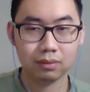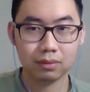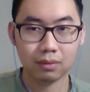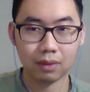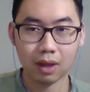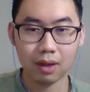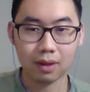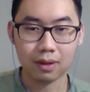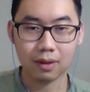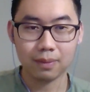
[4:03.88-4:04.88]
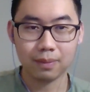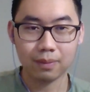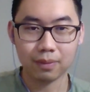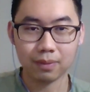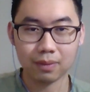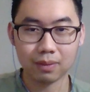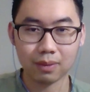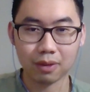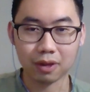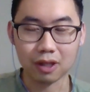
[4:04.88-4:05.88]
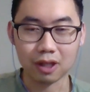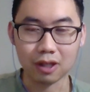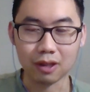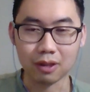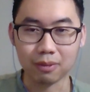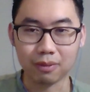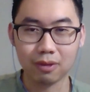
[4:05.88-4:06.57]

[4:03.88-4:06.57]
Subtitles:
Yeah, the